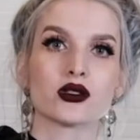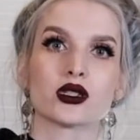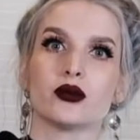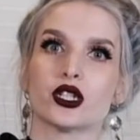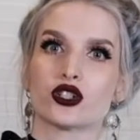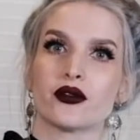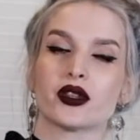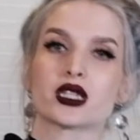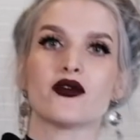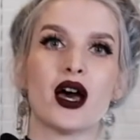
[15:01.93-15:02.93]
So make sure
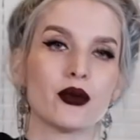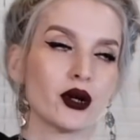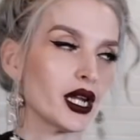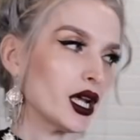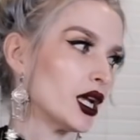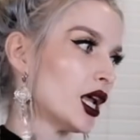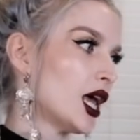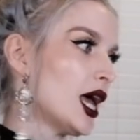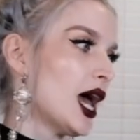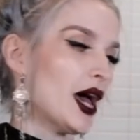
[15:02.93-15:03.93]
everything's evaporated.
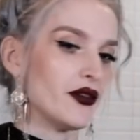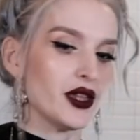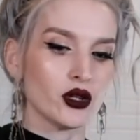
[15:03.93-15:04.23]
And then you